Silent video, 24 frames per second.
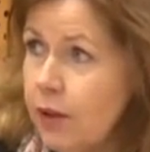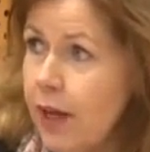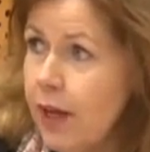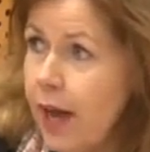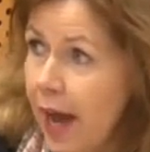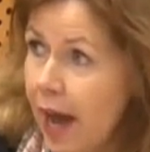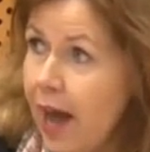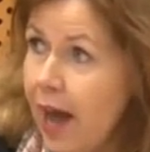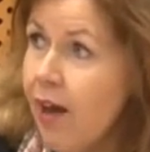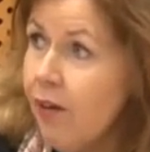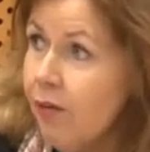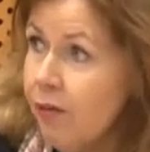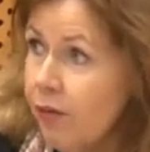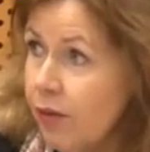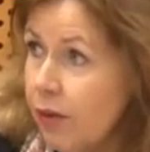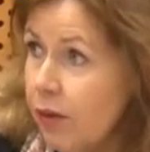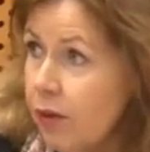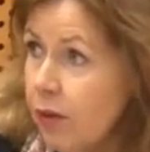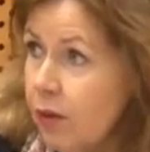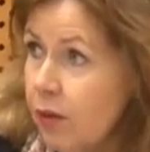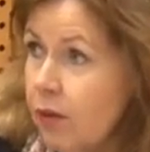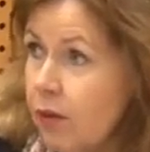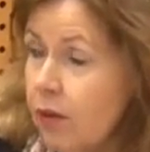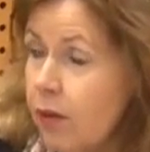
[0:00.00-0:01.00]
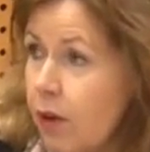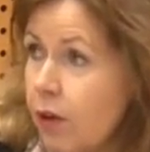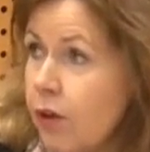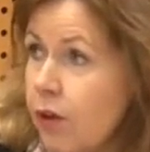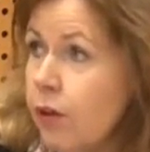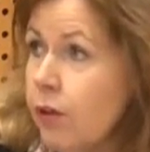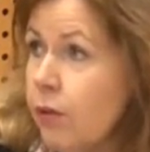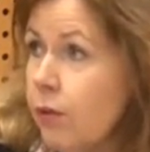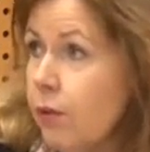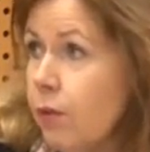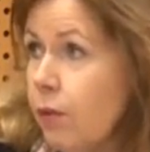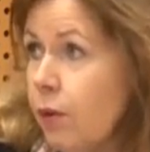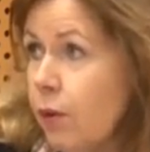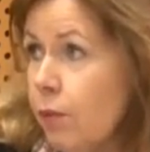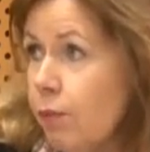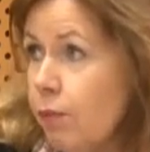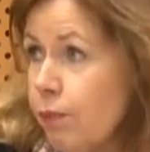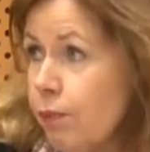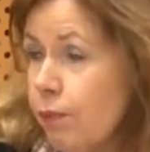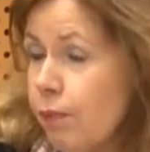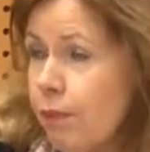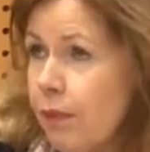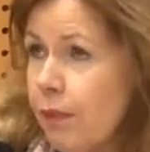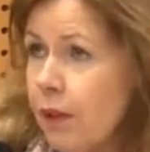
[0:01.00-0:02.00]
have a,
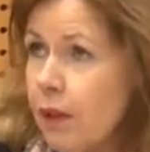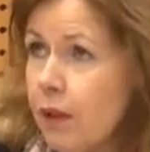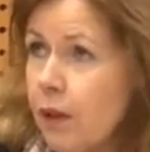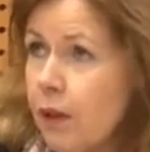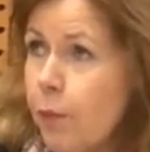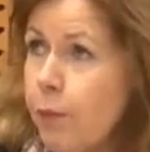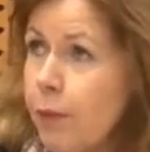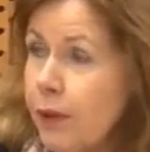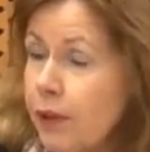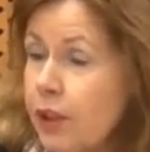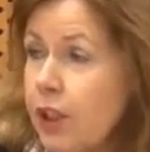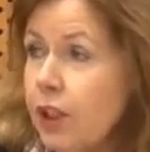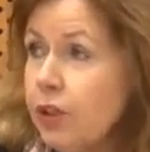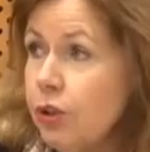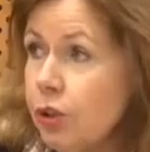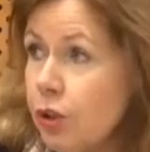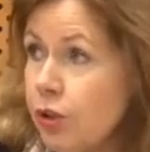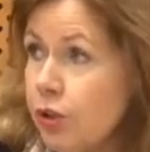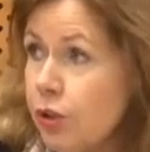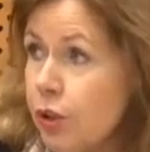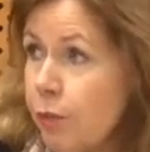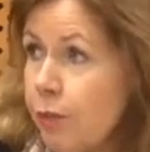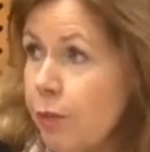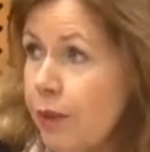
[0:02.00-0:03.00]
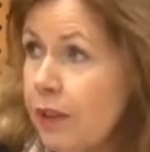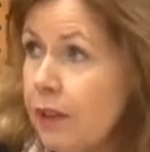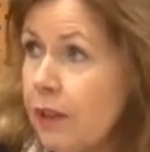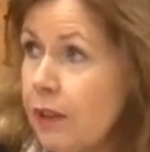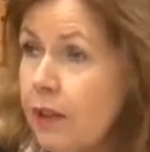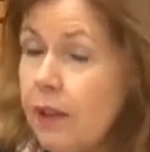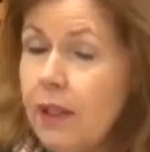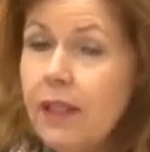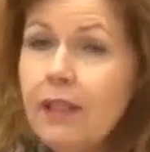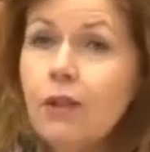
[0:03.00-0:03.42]
um, a, petitions committee.